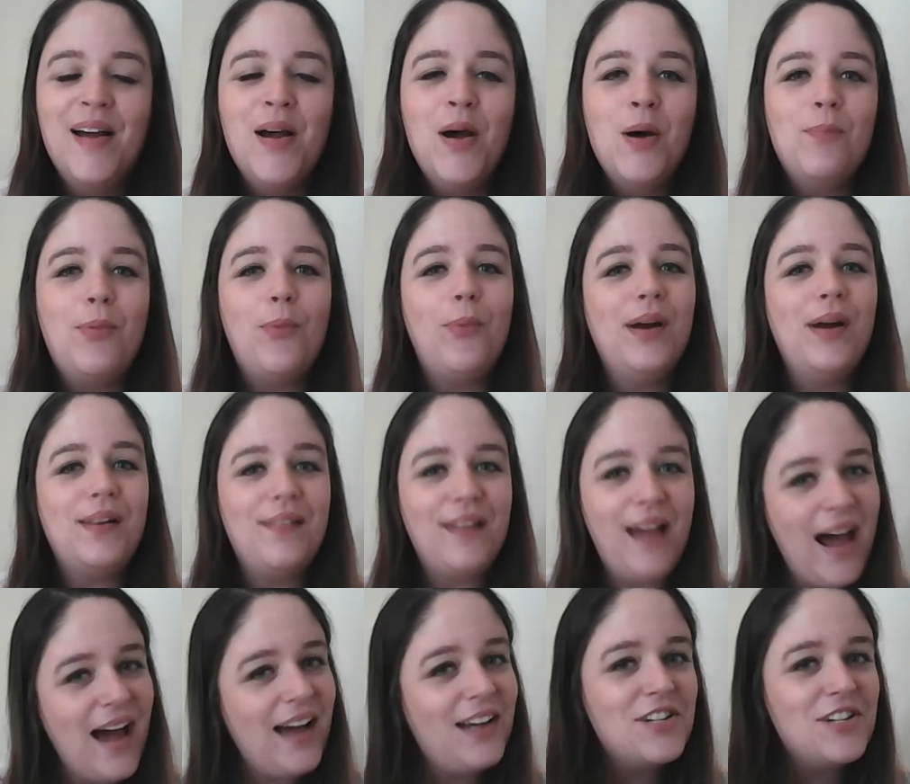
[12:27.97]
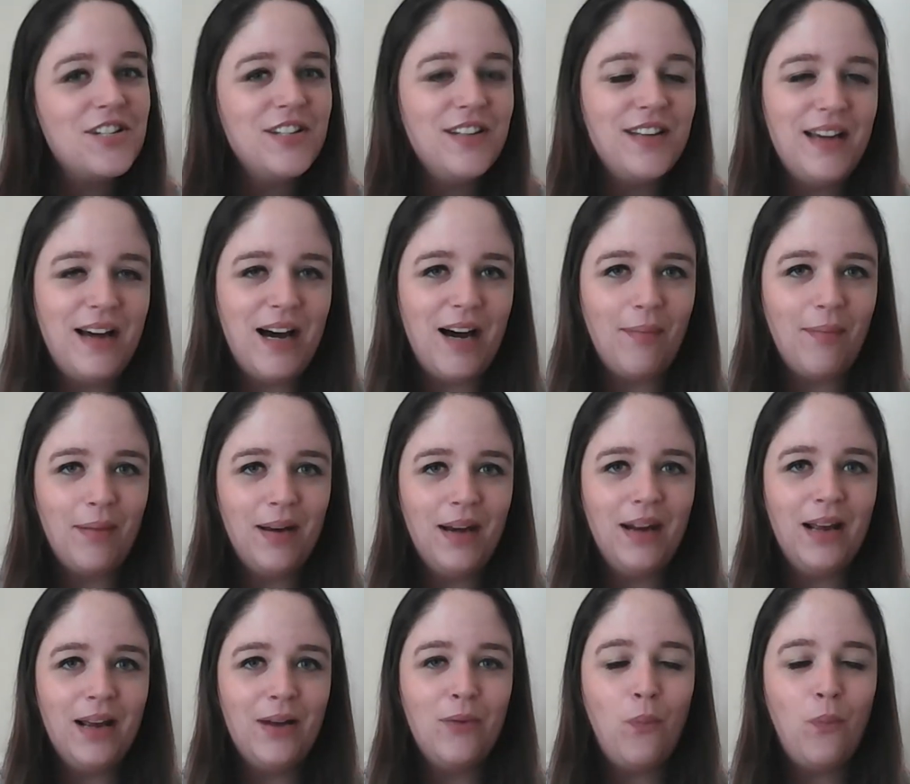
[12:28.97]
But what's actually happening
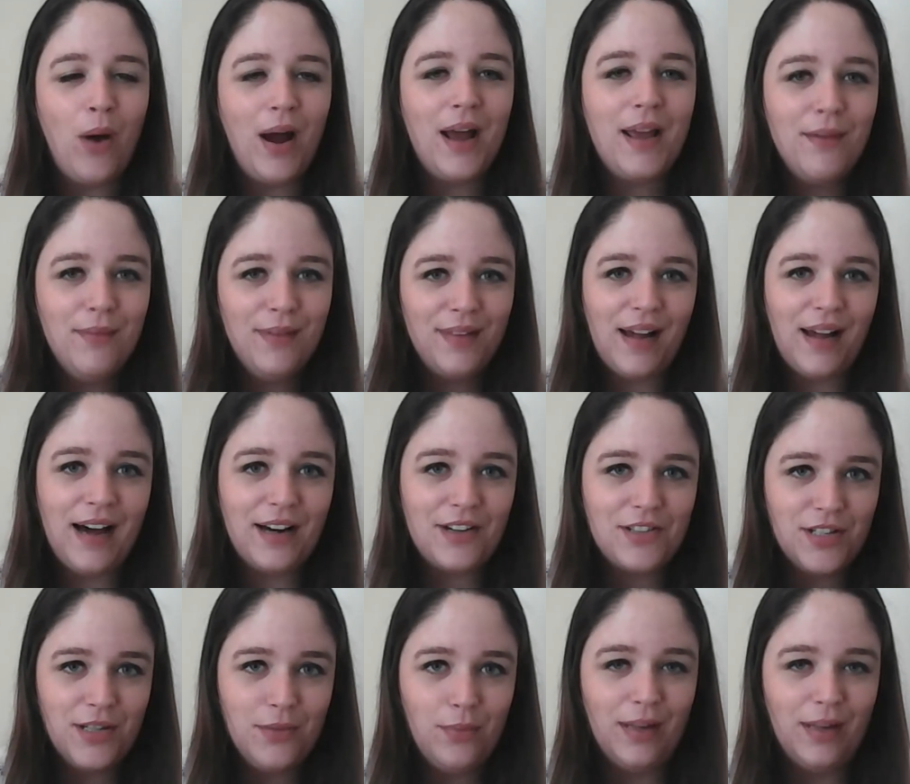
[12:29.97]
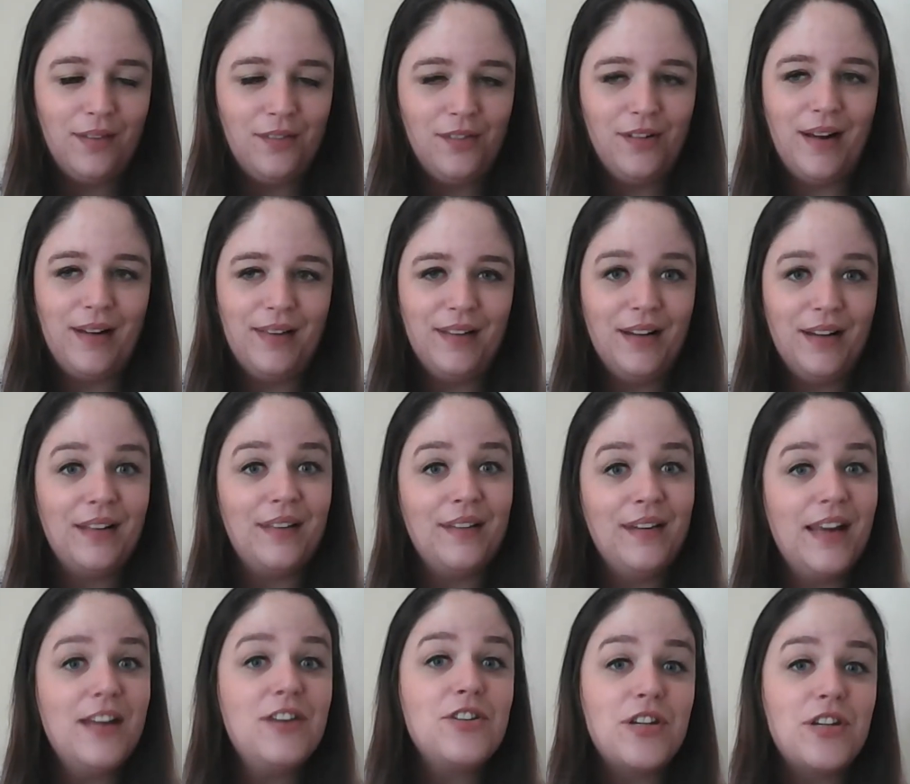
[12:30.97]
and why he was actually westernizing his
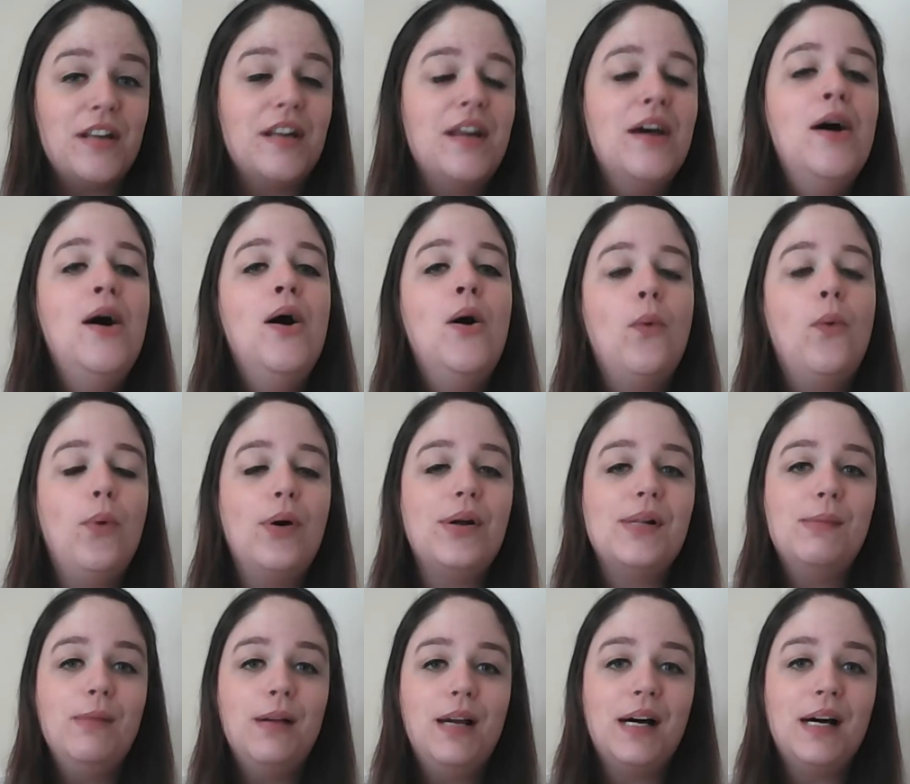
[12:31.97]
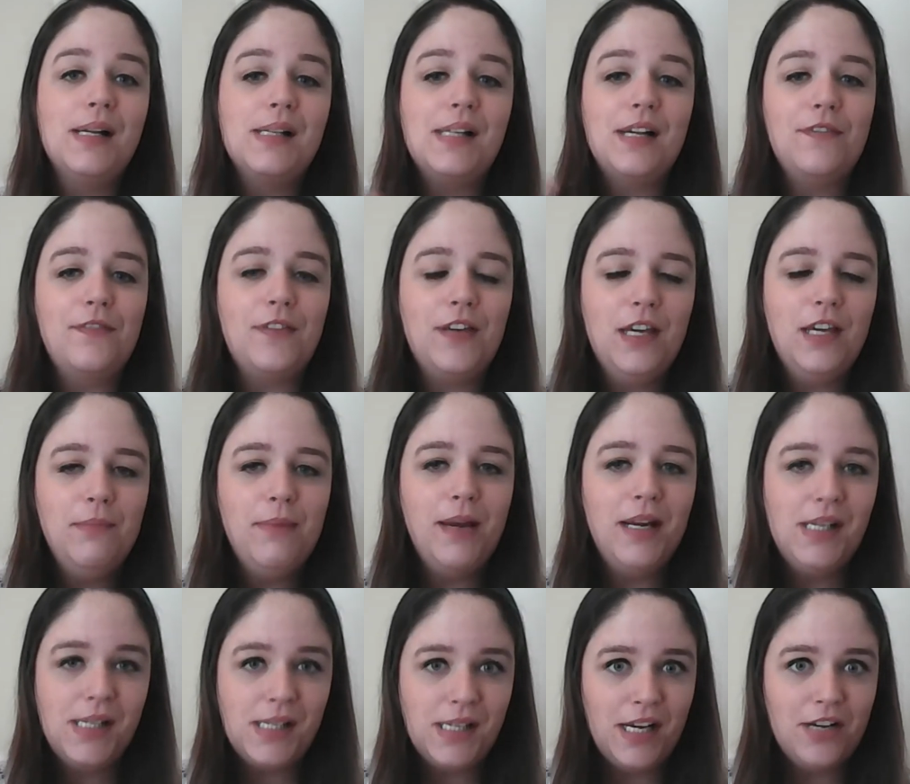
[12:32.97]
nation was because if he made
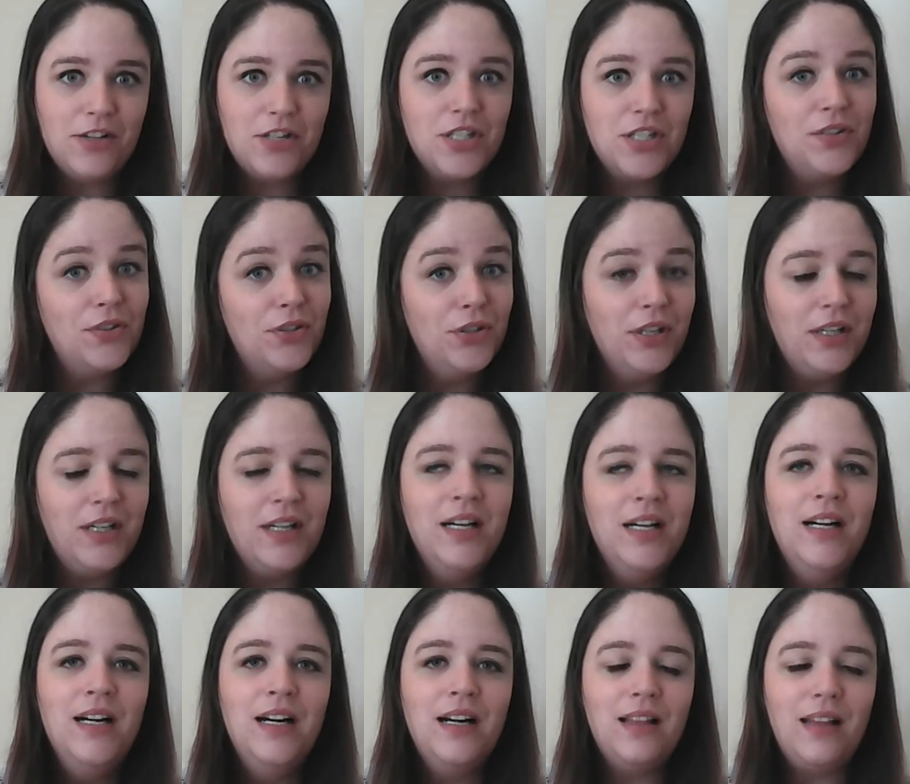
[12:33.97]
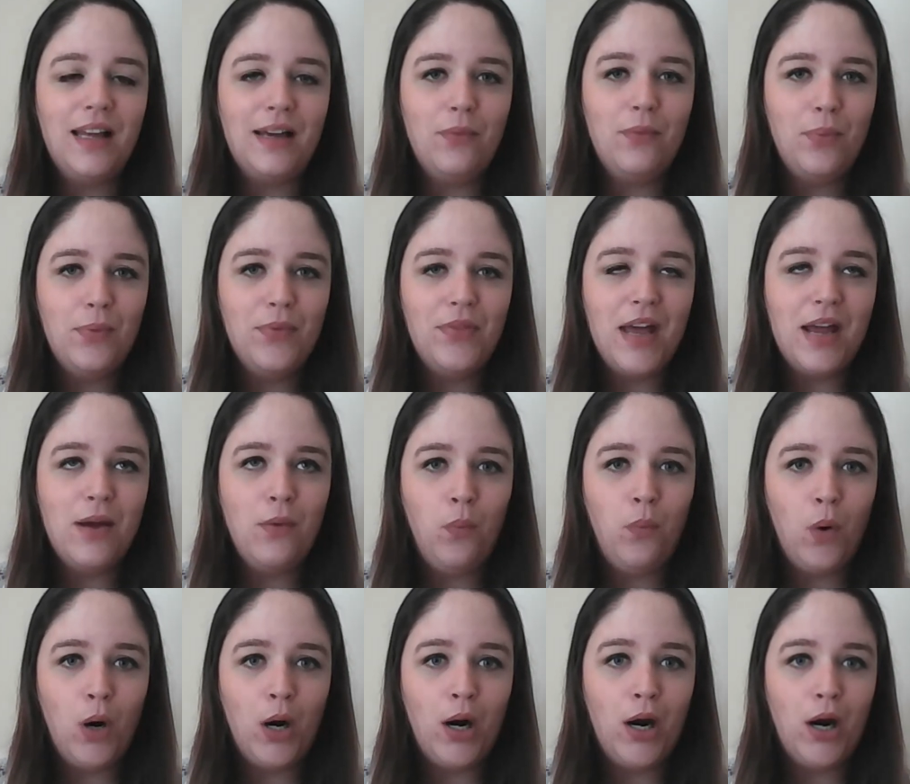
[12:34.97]
his nation look like they
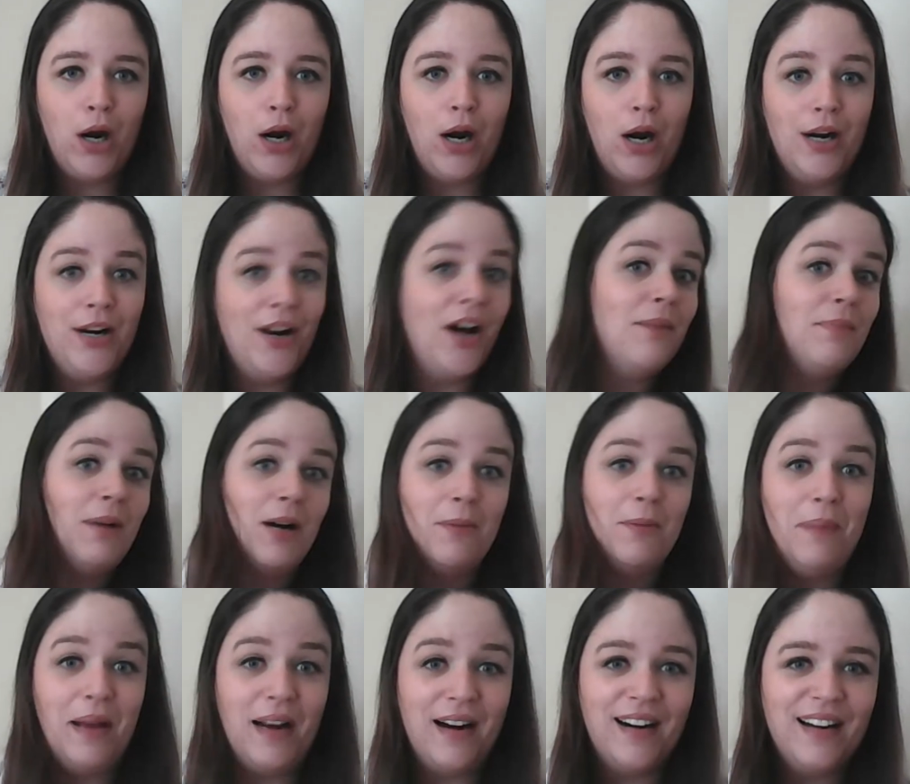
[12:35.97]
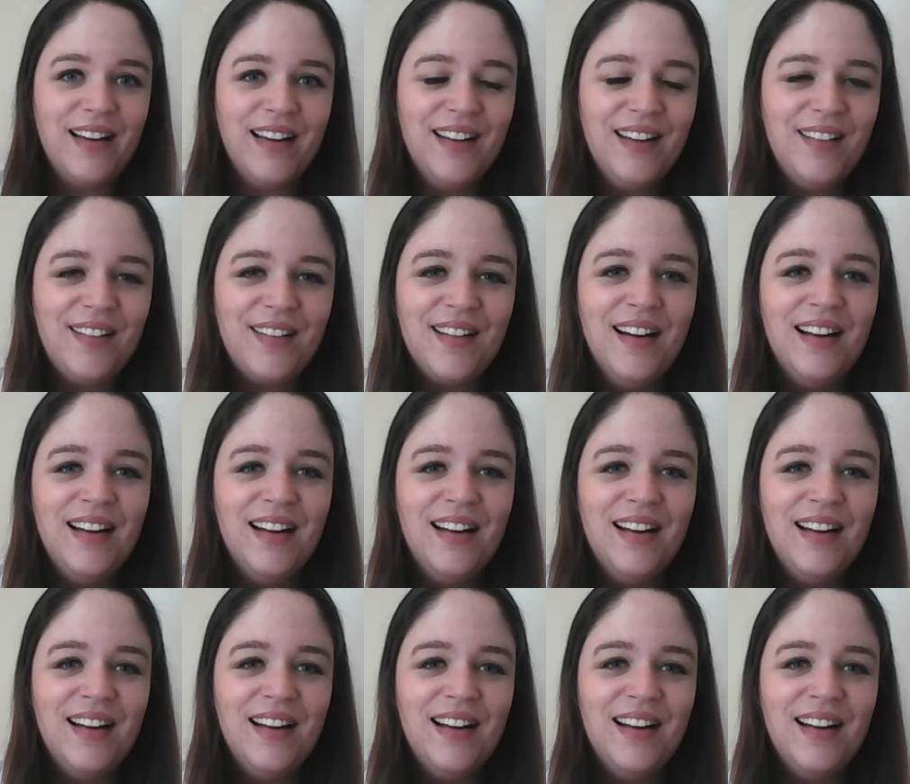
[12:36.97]
were not barbarians,